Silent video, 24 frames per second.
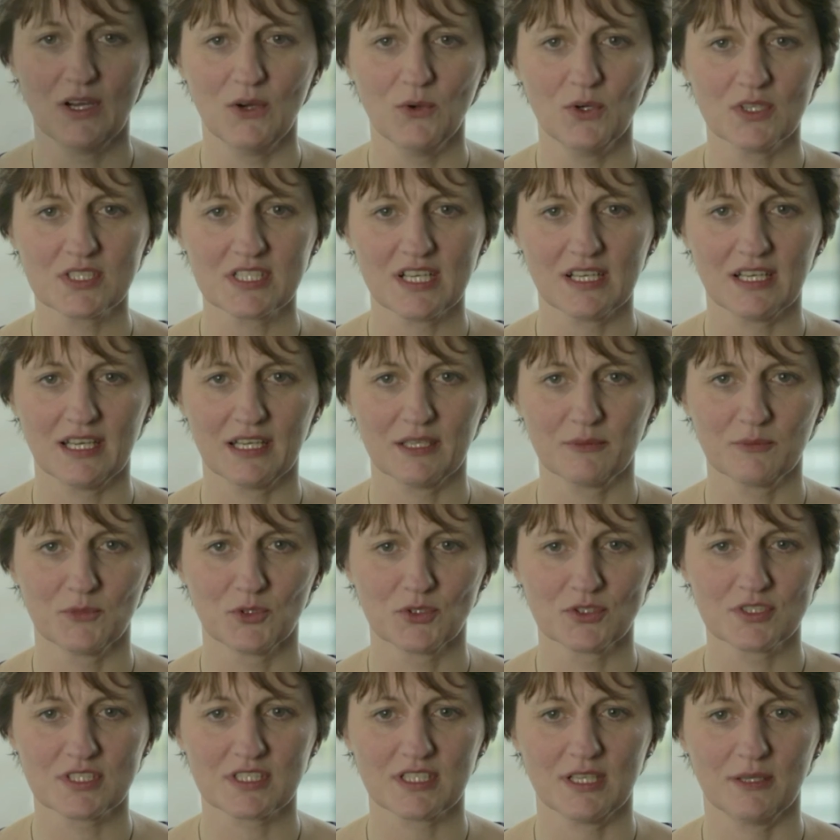What I like
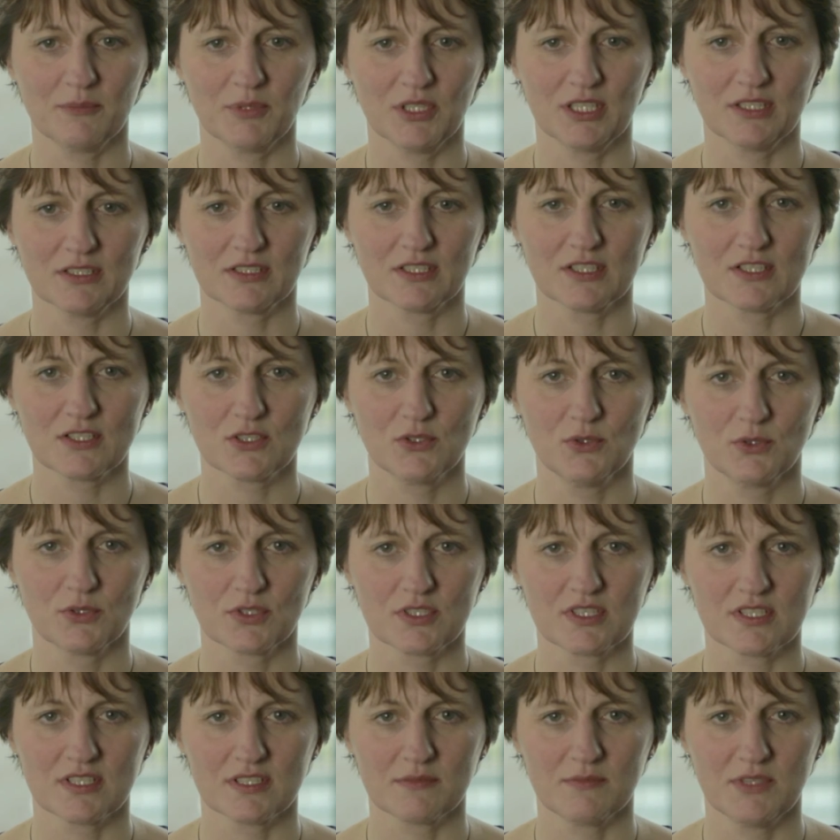most about this
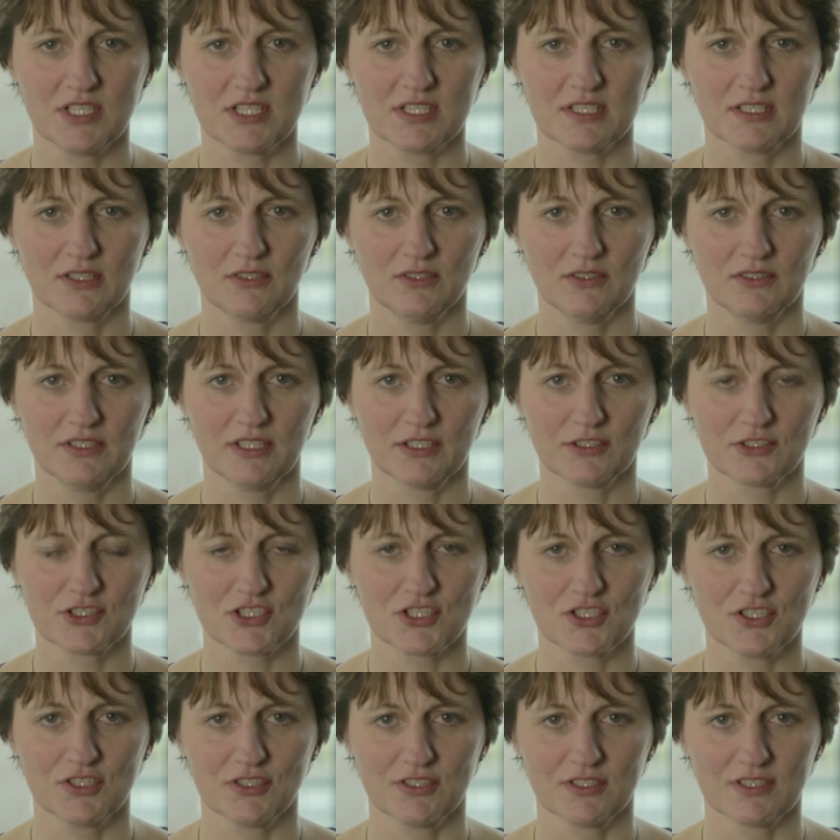course is meeting all the other
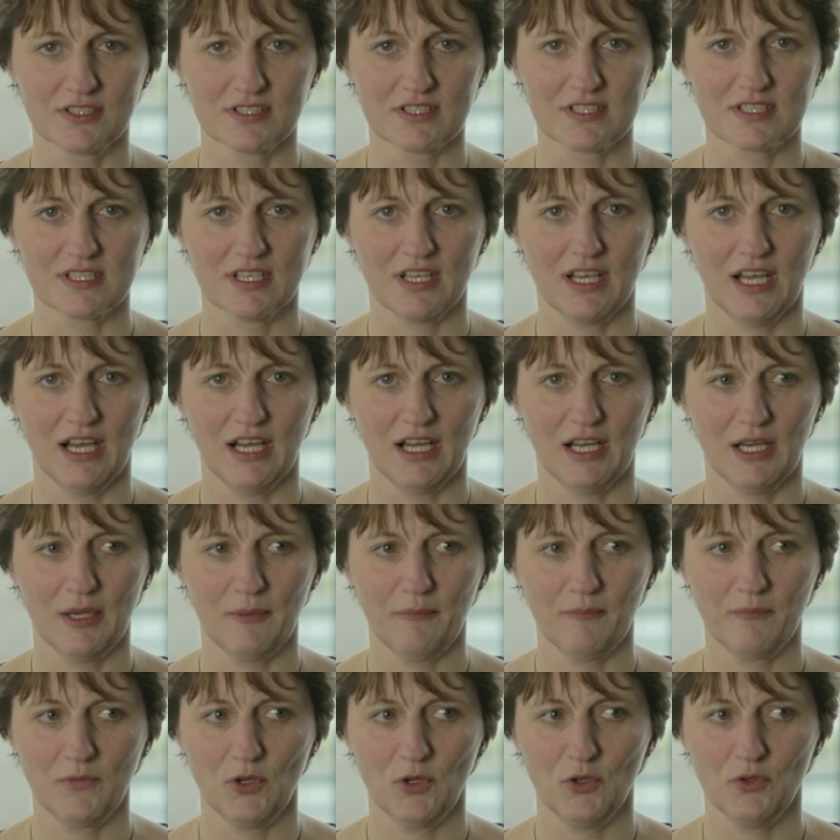students
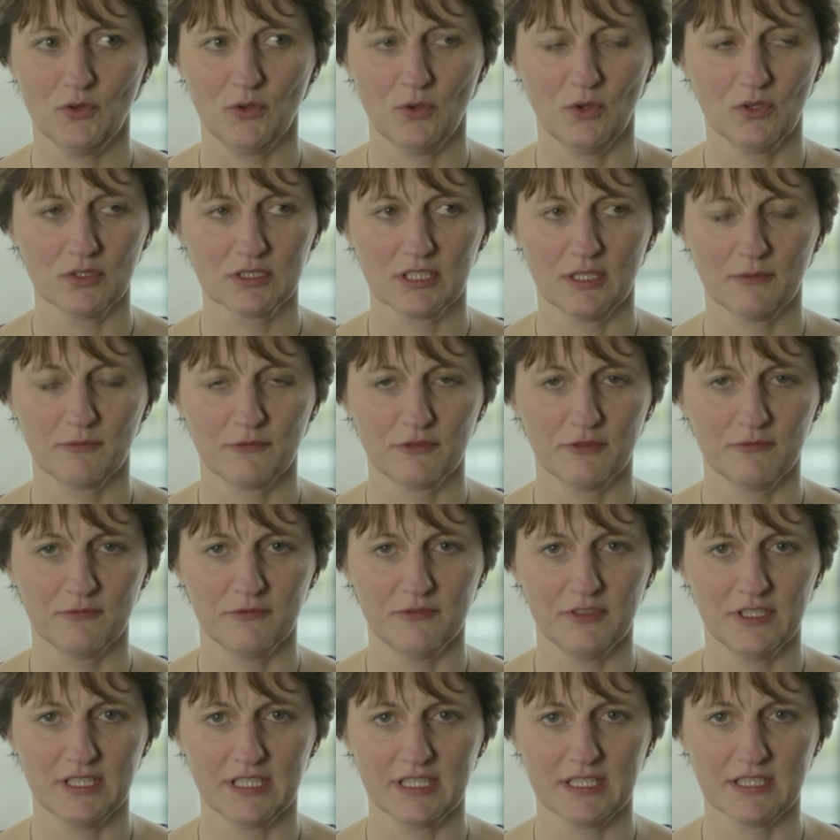um, who all come from
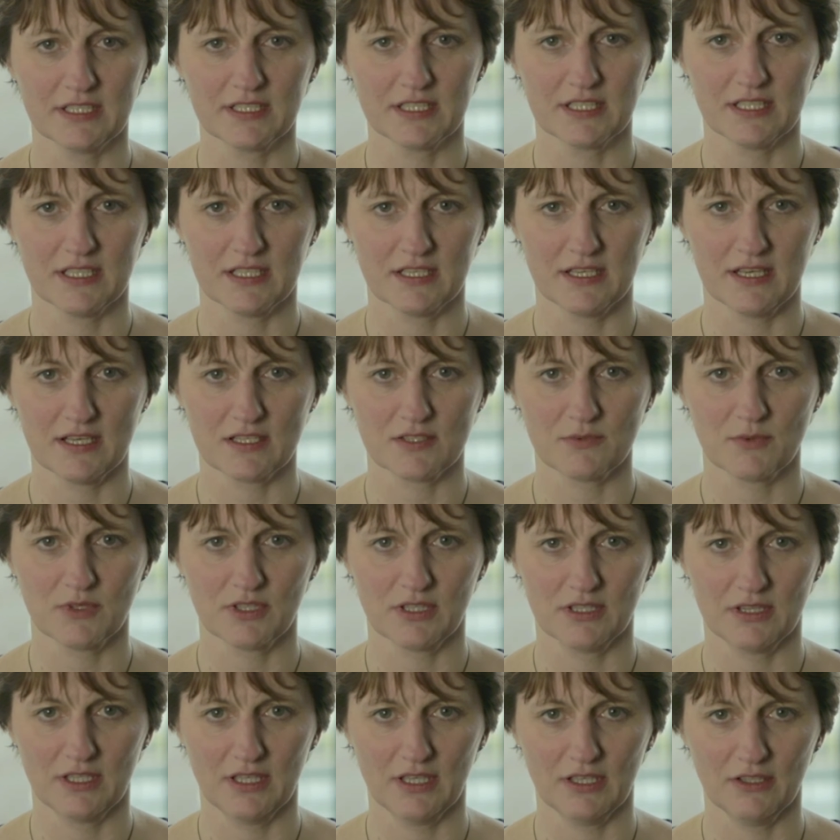varied areas
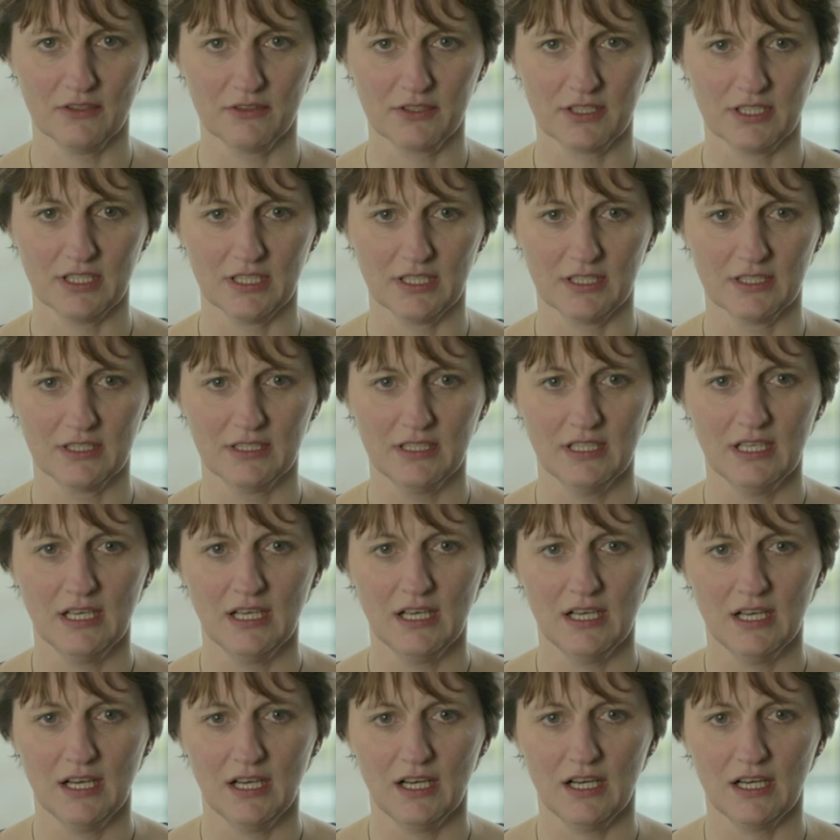within the healthcare
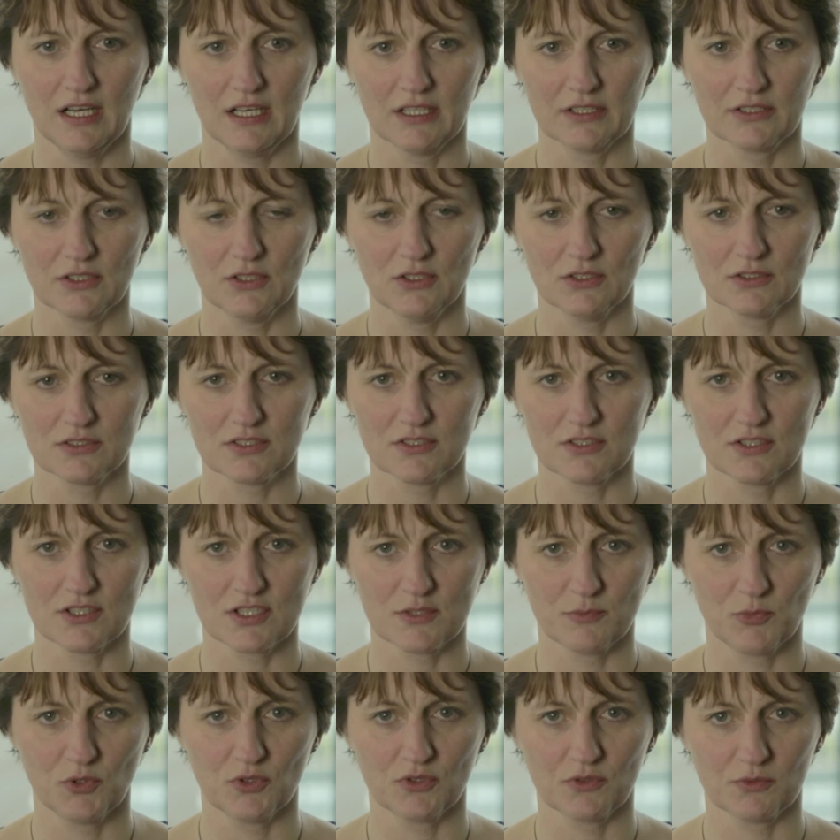and also the
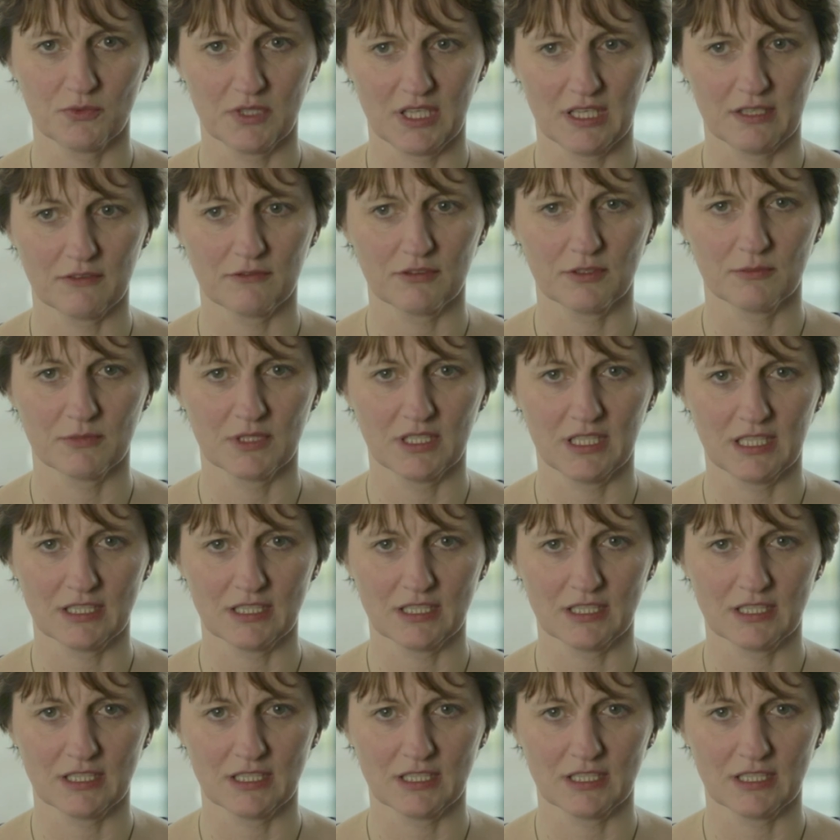support we get from the